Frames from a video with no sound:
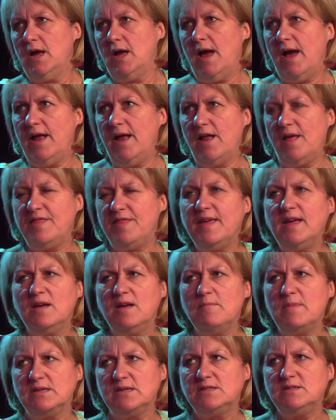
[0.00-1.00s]
And I think it
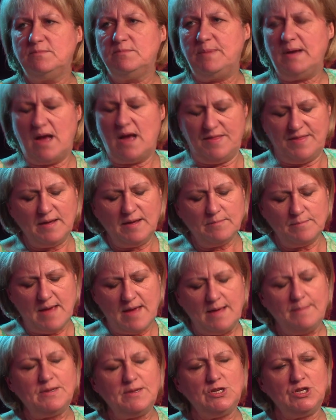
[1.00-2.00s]
must have been, I think
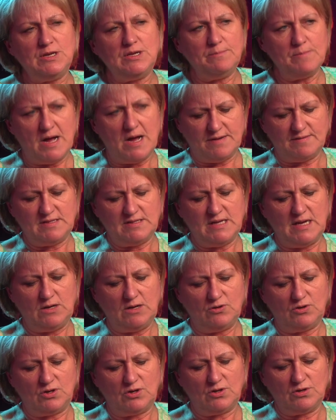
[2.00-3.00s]
maybe she might have said,
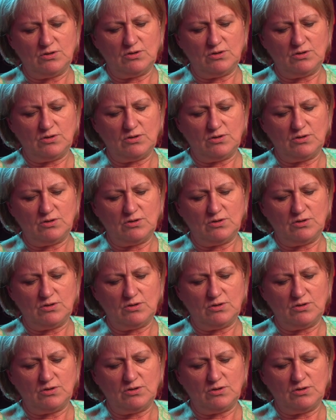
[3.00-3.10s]
look,